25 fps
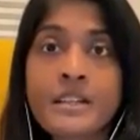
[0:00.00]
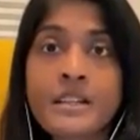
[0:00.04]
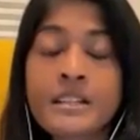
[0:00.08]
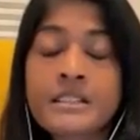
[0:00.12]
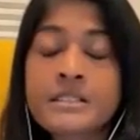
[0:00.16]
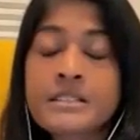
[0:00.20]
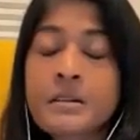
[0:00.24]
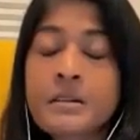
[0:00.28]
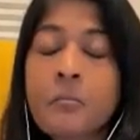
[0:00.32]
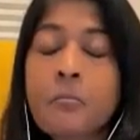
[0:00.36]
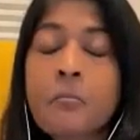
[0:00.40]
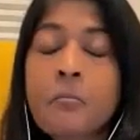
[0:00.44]

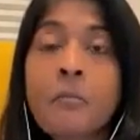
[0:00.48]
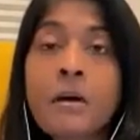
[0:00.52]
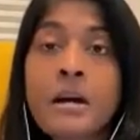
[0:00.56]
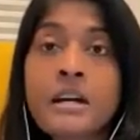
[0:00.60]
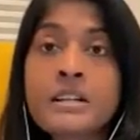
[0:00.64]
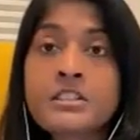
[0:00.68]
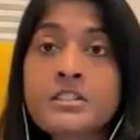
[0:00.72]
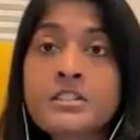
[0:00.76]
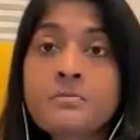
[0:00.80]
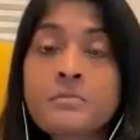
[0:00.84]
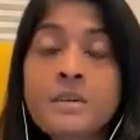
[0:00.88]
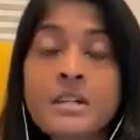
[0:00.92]
It's a
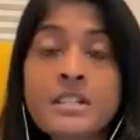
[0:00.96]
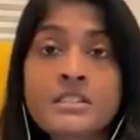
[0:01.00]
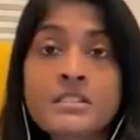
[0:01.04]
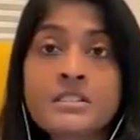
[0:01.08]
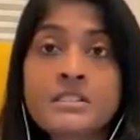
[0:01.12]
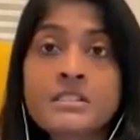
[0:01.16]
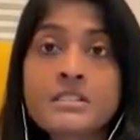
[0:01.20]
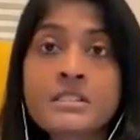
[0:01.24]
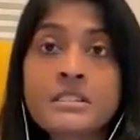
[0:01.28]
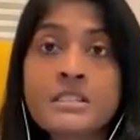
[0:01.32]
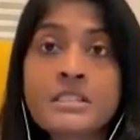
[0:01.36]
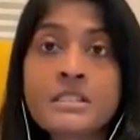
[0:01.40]
much,
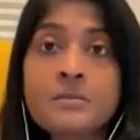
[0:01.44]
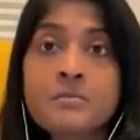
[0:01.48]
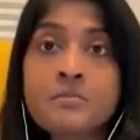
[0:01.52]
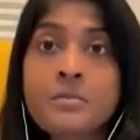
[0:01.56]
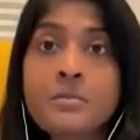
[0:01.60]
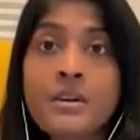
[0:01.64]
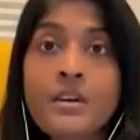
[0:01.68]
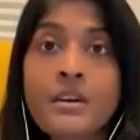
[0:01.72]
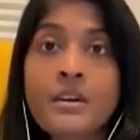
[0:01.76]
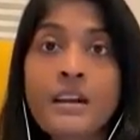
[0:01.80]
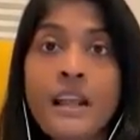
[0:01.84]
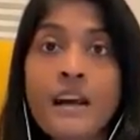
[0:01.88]
much
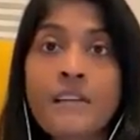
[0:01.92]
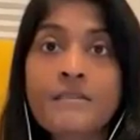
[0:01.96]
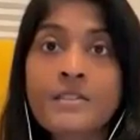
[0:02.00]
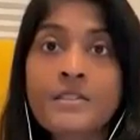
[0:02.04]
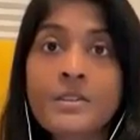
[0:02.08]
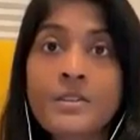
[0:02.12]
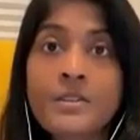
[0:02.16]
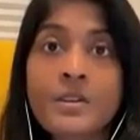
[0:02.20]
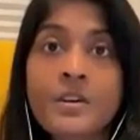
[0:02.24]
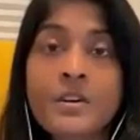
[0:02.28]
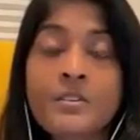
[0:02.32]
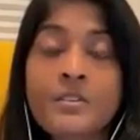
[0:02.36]
deeper
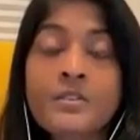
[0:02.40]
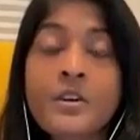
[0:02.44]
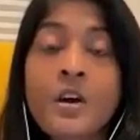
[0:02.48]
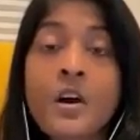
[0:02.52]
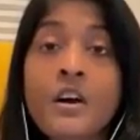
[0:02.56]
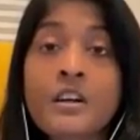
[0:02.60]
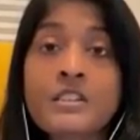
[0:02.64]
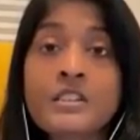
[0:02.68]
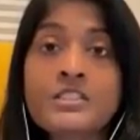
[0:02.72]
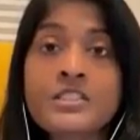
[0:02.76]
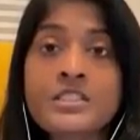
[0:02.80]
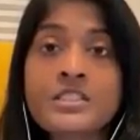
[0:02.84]
level of
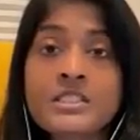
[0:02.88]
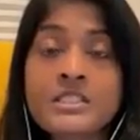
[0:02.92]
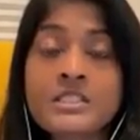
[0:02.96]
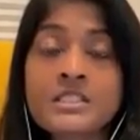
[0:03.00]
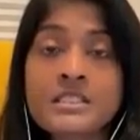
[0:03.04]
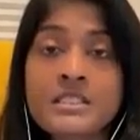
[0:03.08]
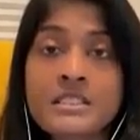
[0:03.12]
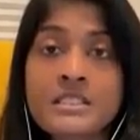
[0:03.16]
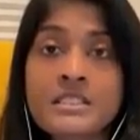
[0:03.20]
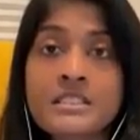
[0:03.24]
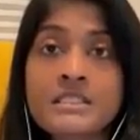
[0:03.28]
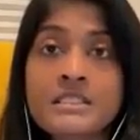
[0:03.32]

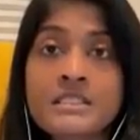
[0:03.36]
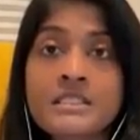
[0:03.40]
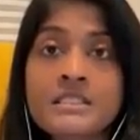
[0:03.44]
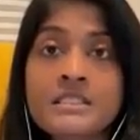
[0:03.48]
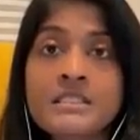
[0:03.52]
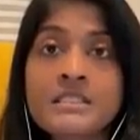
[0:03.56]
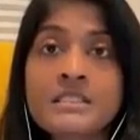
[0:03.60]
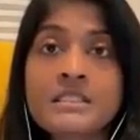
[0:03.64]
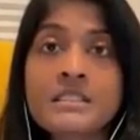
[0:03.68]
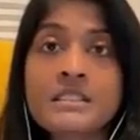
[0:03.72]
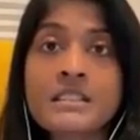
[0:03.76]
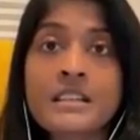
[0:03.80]

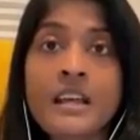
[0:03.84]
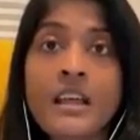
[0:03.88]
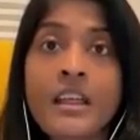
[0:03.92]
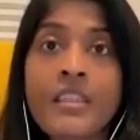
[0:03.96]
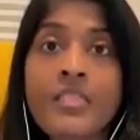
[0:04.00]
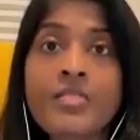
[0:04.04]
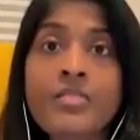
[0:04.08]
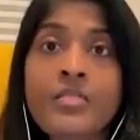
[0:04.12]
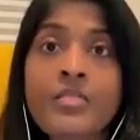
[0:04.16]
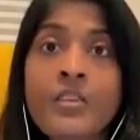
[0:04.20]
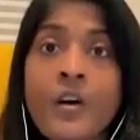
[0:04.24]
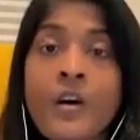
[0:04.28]
consciousness
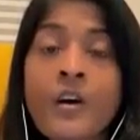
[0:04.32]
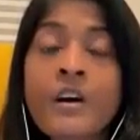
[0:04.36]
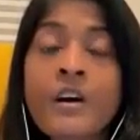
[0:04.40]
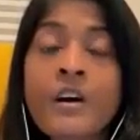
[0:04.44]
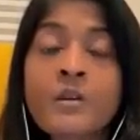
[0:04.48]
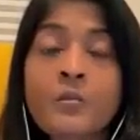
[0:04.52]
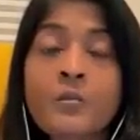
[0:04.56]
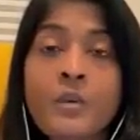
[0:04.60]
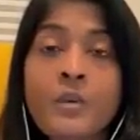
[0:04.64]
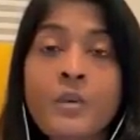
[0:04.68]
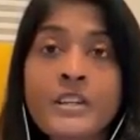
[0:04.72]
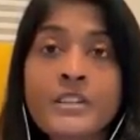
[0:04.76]
and
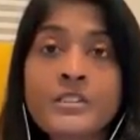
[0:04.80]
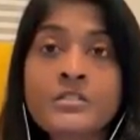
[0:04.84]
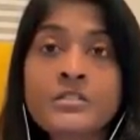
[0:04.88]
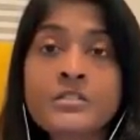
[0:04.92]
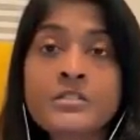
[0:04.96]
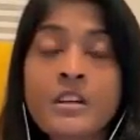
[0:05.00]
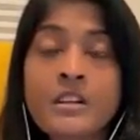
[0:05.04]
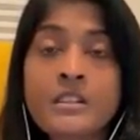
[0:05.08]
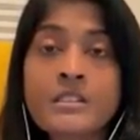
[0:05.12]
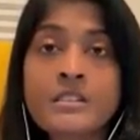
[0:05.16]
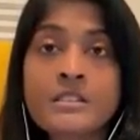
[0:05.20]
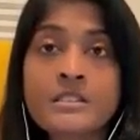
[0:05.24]
thought where you
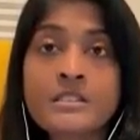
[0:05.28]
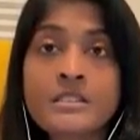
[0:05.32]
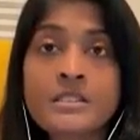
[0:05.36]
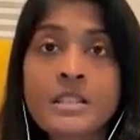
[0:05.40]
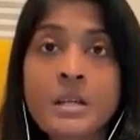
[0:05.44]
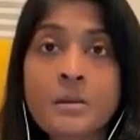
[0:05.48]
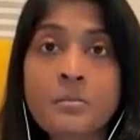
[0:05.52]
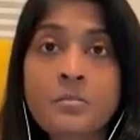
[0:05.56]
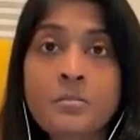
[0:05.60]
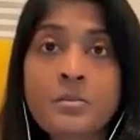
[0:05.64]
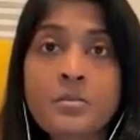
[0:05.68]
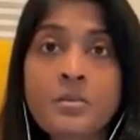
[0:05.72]
start to
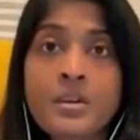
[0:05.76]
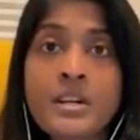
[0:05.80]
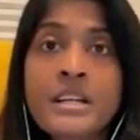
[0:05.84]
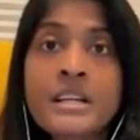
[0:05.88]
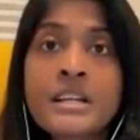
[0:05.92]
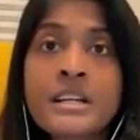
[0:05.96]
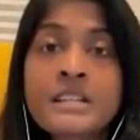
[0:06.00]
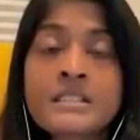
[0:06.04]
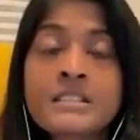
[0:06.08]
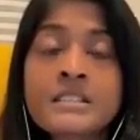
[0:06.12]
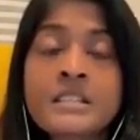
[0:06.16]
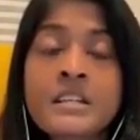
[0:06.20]

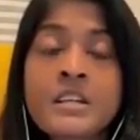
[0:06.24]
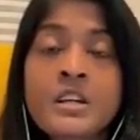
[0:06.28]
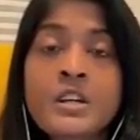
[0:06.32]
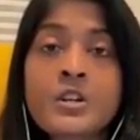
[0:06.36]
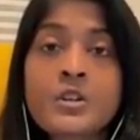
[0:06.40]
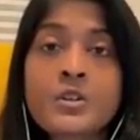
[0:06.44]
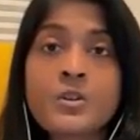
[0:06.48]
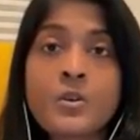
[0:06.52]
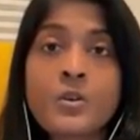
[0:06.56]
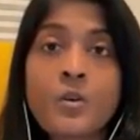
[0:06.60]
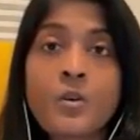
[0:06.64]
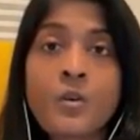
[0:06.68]
separate
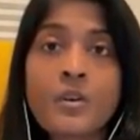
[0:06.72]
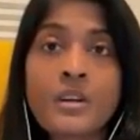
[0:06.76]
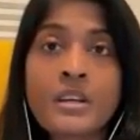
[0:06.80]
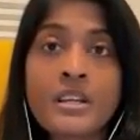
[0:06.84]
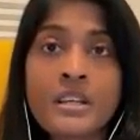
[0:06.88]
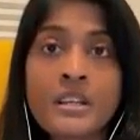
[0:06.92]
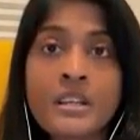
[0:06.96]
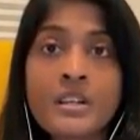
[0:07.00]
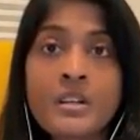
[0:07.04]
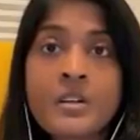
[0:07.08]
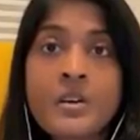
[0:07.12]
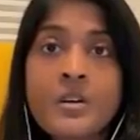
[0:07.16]
your
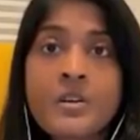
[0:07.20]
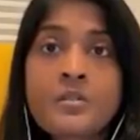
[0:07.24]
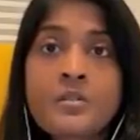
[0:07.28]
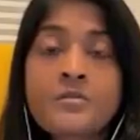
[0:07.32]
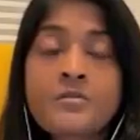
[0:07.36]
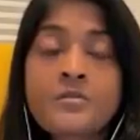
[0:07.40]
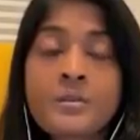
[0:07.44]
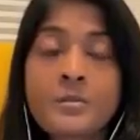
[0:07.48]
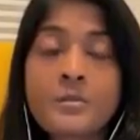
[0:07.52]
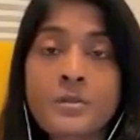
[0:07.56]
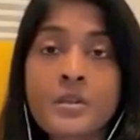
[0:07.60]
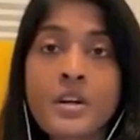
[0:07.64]
ego
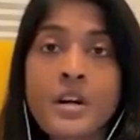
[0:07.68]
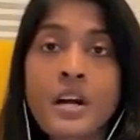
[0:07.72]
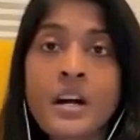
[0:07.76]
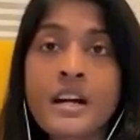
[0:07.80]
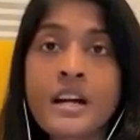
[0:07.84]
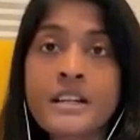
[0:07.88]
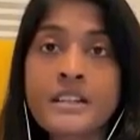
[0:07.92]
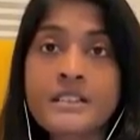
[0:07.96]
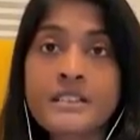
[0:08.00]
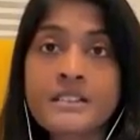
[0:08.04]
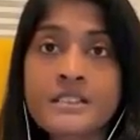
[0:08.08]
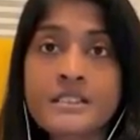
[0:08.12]
from your
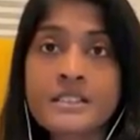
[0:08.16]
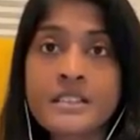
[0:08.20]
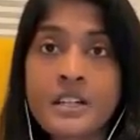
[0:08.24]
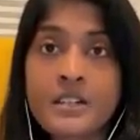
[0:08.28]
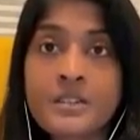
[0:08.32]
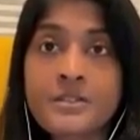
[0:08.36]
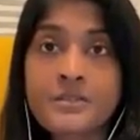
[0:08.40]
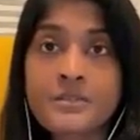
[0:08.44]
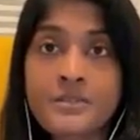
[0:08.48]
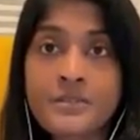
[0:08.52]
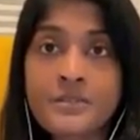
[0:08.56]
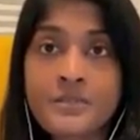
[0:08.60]
higher
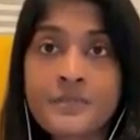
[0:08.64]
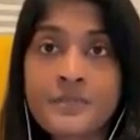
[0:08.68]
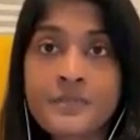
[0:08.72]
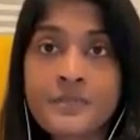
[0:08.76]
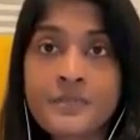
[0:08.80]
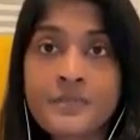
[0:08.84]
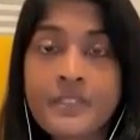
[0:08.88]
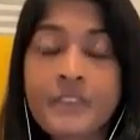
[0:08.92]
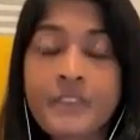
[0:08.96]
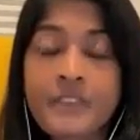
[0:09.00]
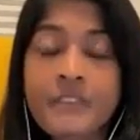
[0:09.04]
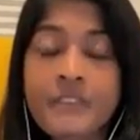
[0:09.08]
self.
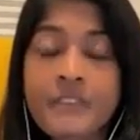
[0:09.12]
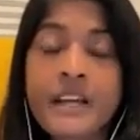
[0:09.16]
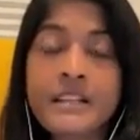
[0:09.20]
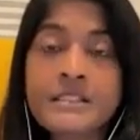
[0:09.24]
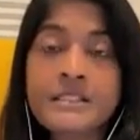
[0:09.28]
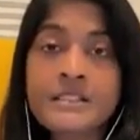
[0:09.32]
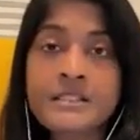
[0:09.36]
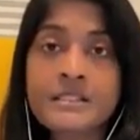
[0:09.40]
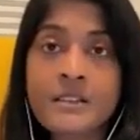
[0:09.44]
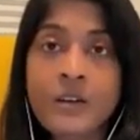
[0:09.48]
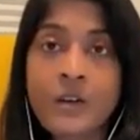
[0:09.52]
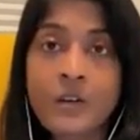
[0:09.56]
And
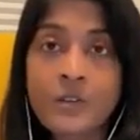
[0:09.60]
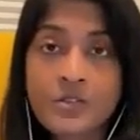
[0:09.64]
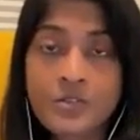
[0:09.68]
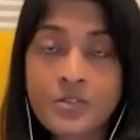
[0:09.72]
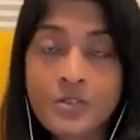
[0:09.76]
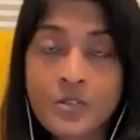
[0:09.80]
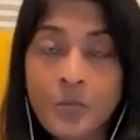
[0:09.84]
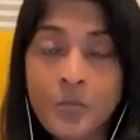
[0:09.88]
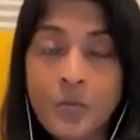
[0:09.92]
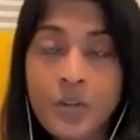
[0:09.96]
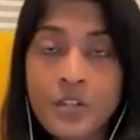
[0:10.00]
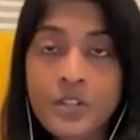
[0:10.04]
that's
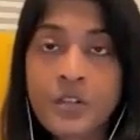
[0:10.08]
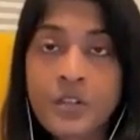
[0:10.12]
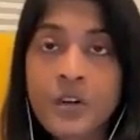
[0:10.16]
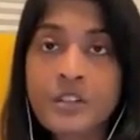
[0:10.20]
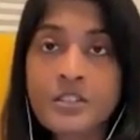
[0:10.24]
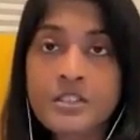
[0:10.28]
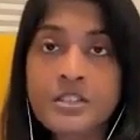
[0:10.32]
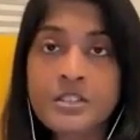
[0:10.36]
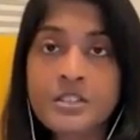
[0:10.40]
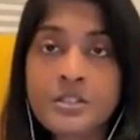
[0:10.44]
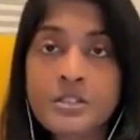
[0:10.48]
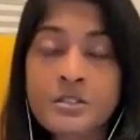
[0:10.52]
also what
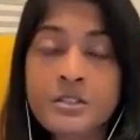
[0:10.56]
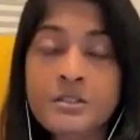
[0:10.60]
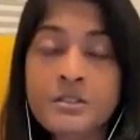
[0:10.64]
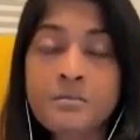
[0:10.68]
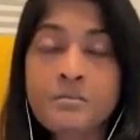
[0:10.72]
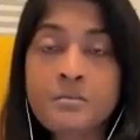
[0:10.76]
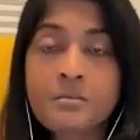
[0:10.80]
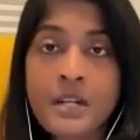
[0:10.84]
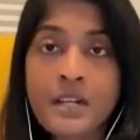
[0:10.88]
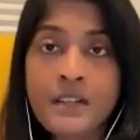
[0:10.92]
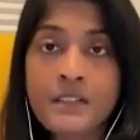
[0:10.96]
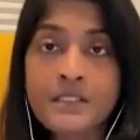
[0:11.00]
conscious
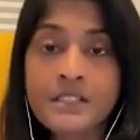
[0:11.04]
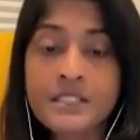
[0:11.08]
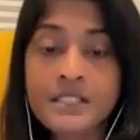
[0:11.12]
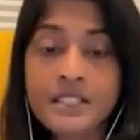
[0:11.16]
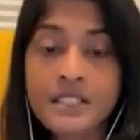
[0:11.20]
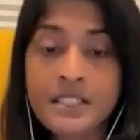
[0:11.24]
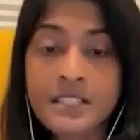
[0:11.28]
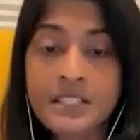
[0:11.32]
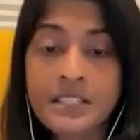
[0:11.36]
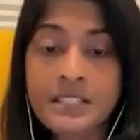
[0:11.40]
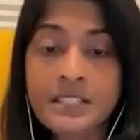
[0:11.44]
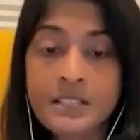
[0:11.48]

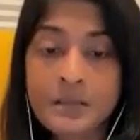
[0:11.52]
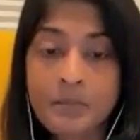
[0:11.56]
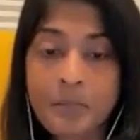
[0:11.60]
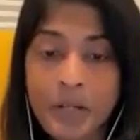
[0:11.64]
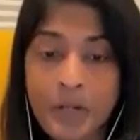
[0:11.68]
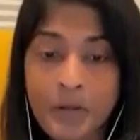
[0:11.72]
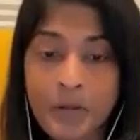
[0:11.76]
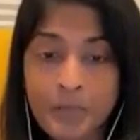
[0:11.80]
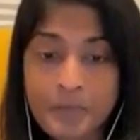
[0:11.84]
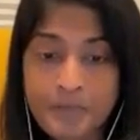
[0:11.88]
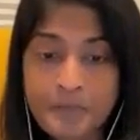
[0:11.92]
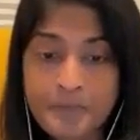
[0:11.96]
parenting is
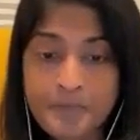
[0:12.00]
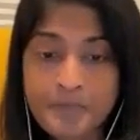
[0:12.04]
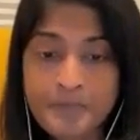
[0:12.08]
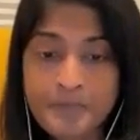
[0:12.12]
about.